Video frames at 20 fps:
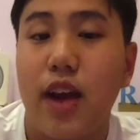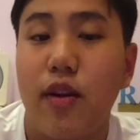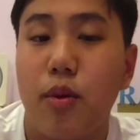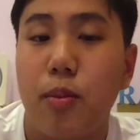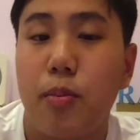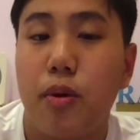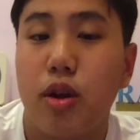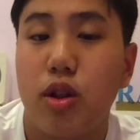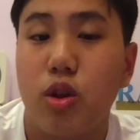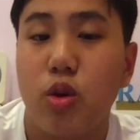
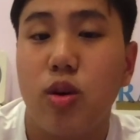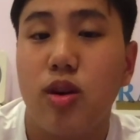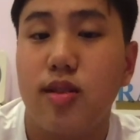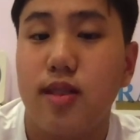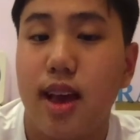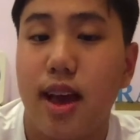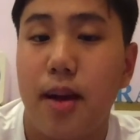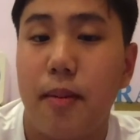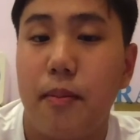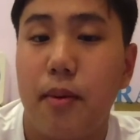aeropuerto
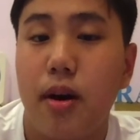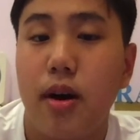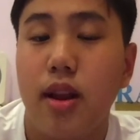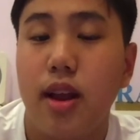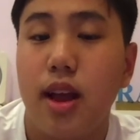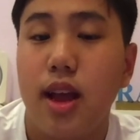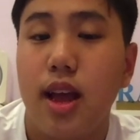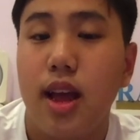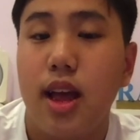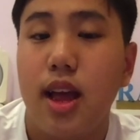is airport.
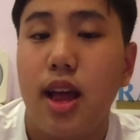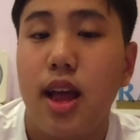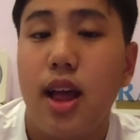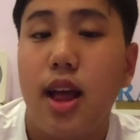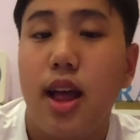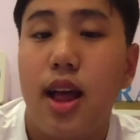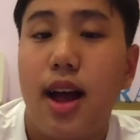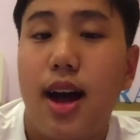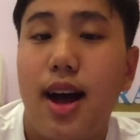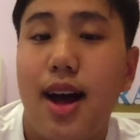
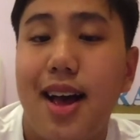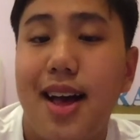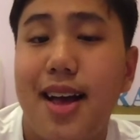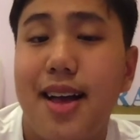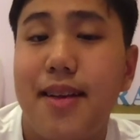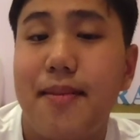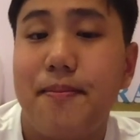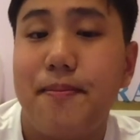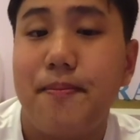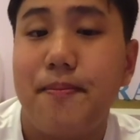I